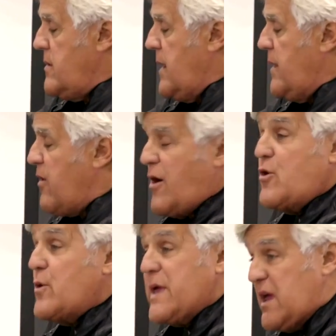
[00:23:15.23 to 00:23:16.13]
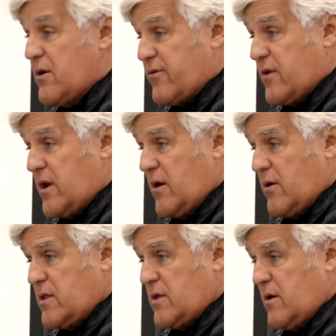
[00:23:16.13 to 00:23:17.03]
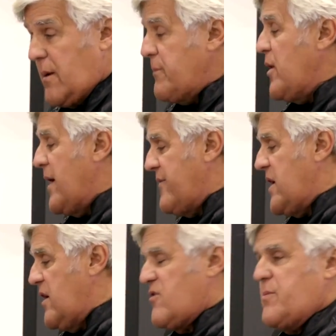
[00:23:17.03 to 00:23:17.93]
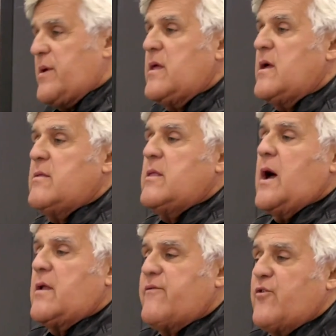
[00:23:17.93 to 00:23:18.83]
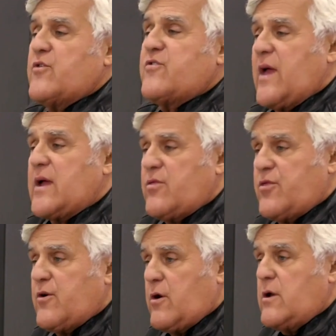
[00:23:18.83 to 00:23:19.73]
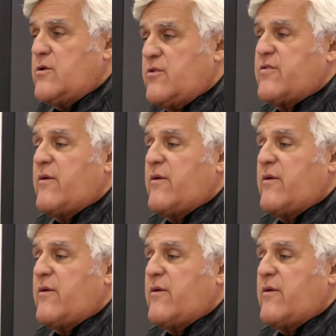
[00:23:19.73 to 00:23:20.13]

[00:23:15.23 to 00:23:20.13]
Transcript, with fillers: and there are no gears in here. In ter I mean, you have gears, but not first, second, third. You just